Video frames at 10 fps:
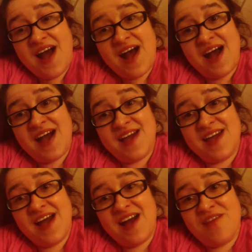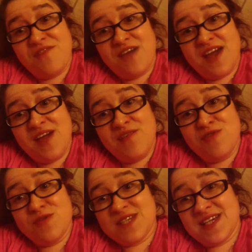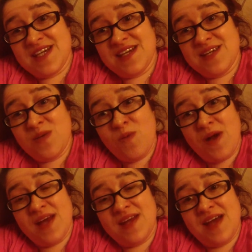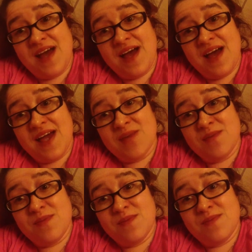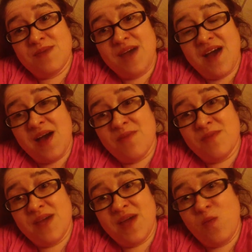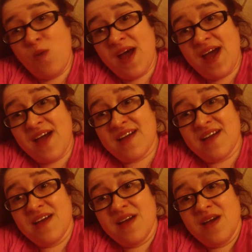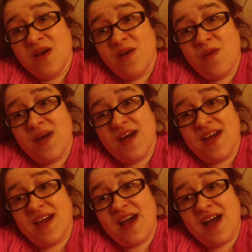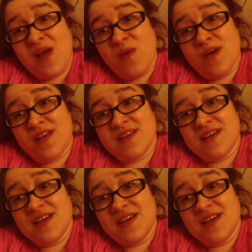I have a routine when I'm in work where I will